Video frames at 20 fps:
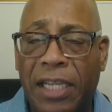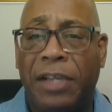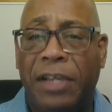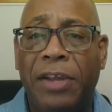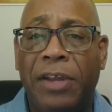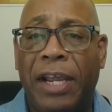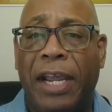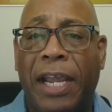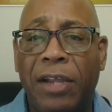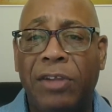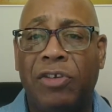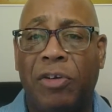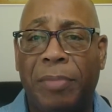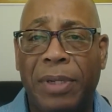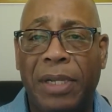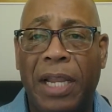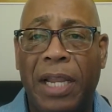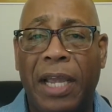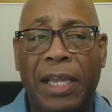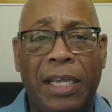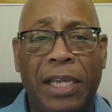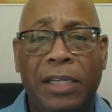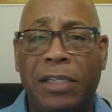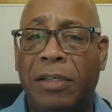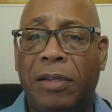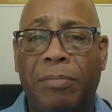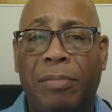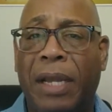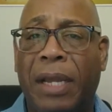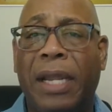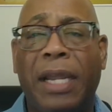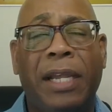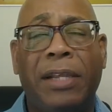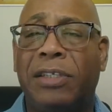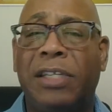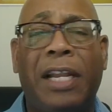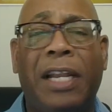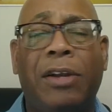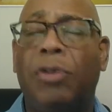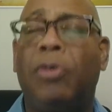Take your hands on my leg. He said, my
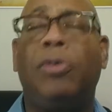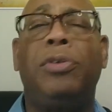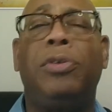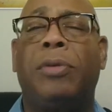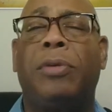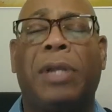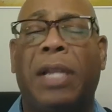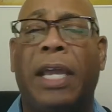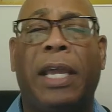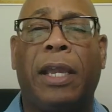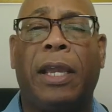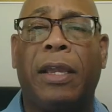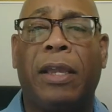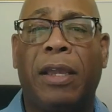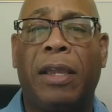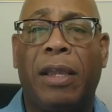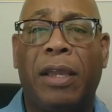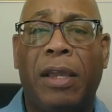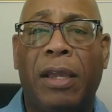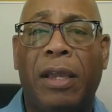hand's not on your leg.